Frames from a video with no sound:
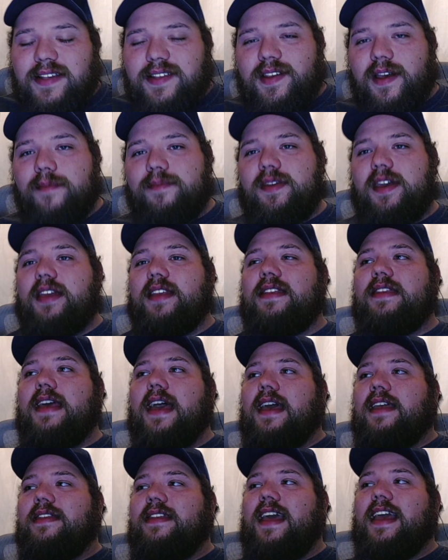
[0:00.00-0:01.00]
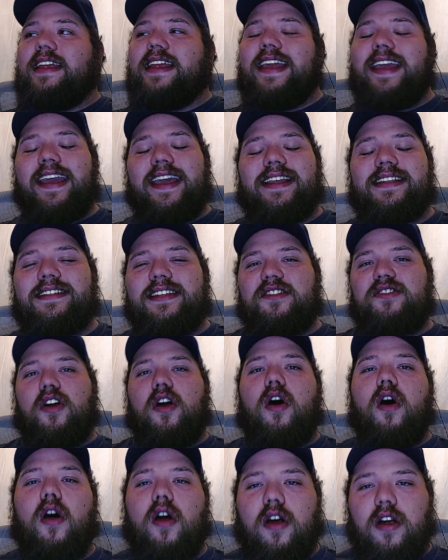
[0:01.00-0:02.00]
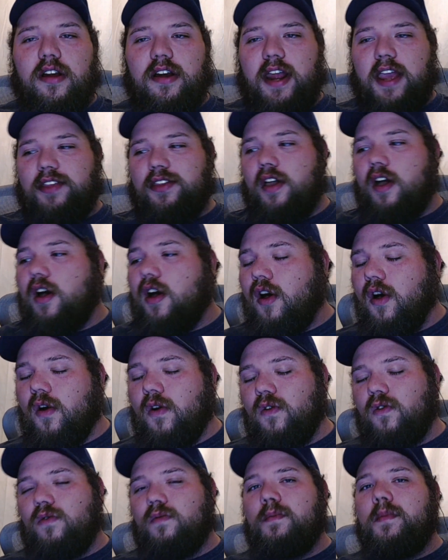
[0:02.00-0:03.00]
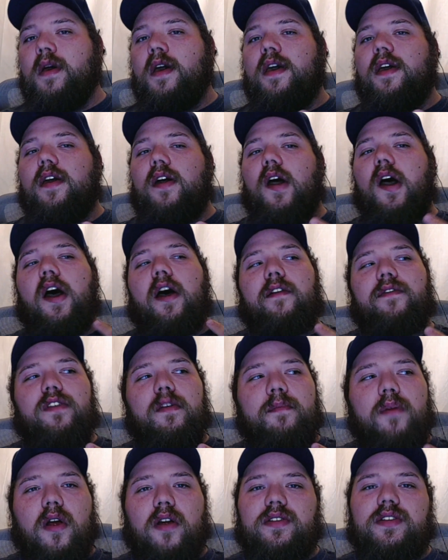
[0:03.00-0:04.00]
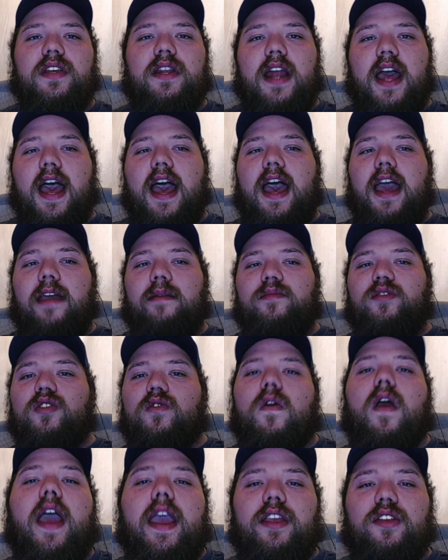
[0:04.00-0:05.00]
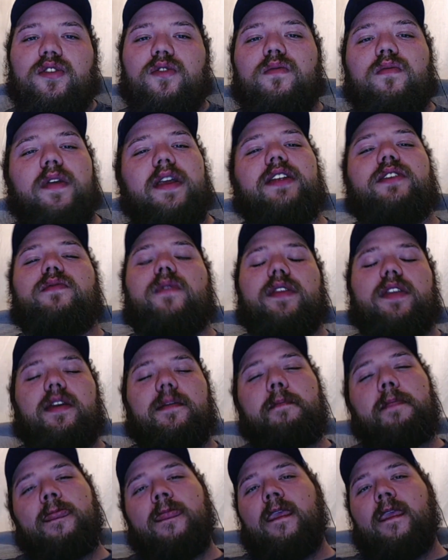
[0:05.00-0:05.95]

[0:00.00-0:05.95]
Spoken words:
something that hits at the heart and the home of the person I'm trying to reach with it.